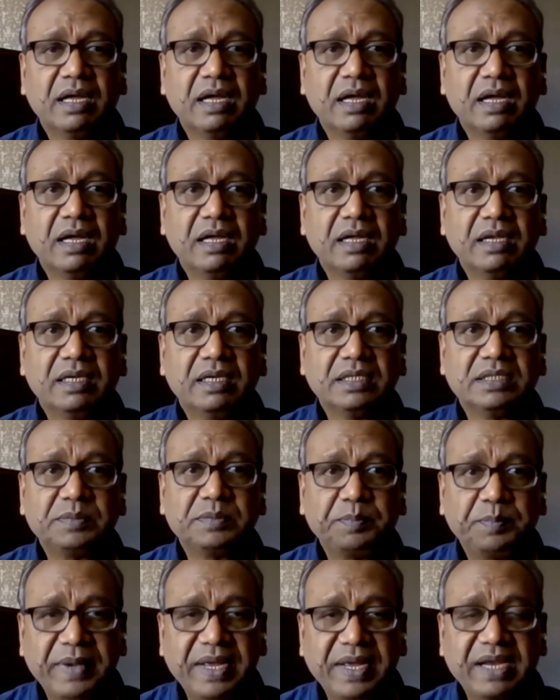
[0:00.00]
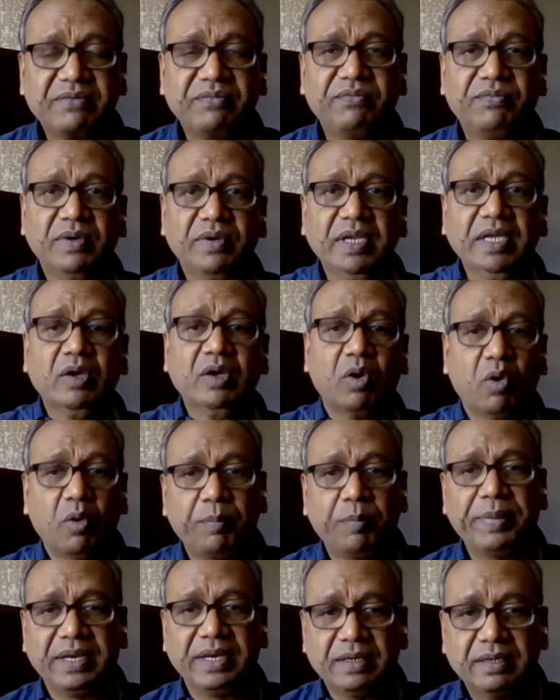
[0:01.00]
uh, respectfully
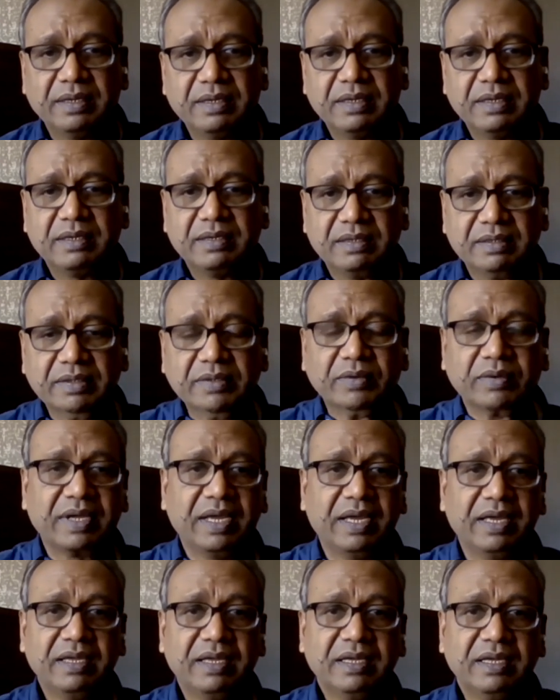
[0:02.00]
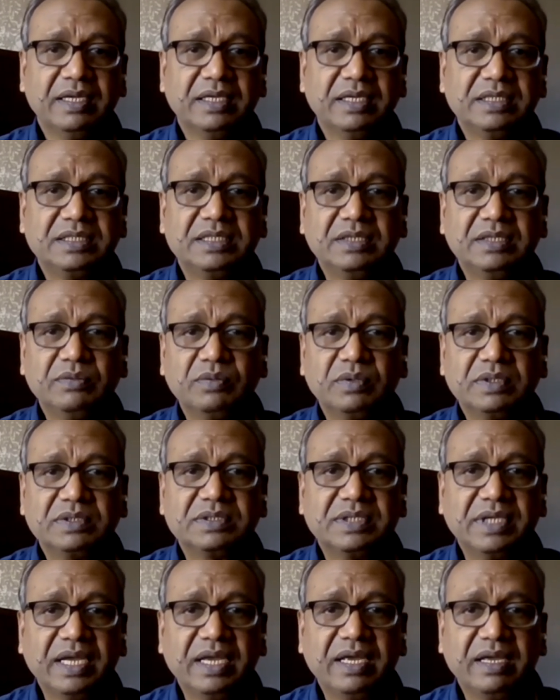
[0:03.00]
open okay she
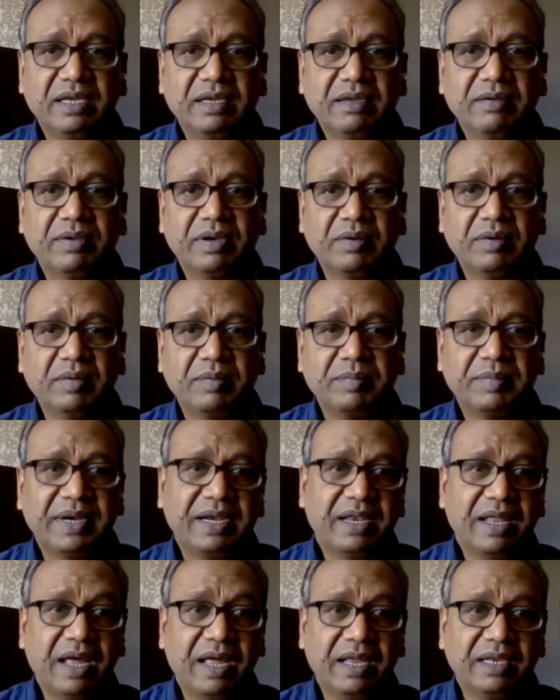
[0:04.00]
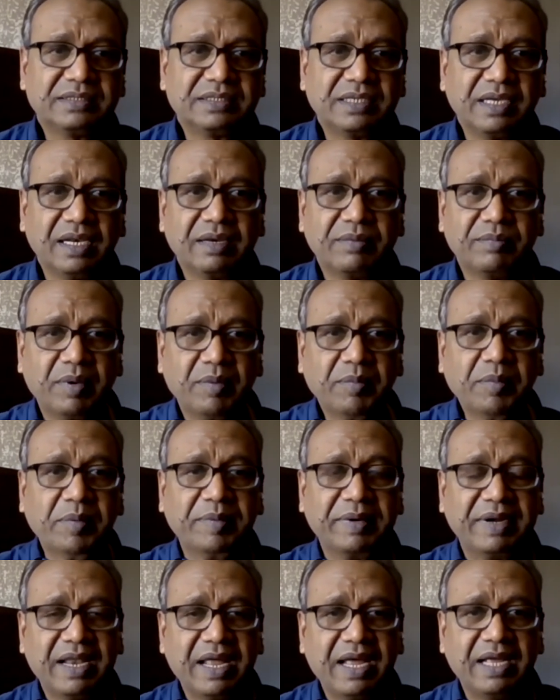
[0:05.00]
would say, you know, my I still
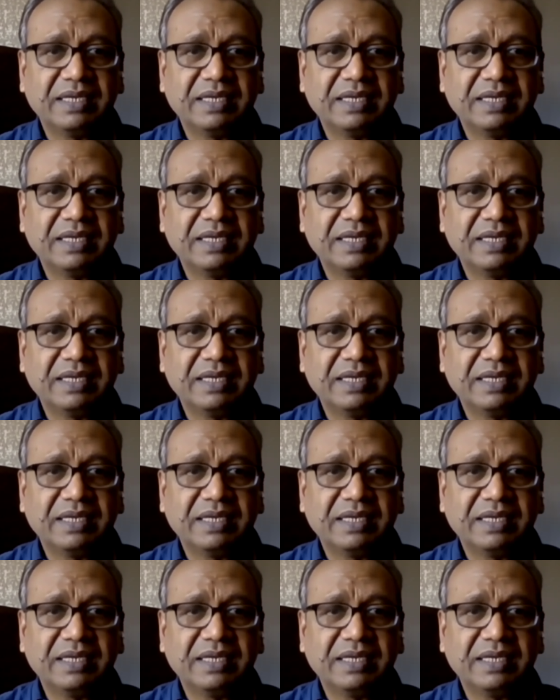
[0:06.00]
remember my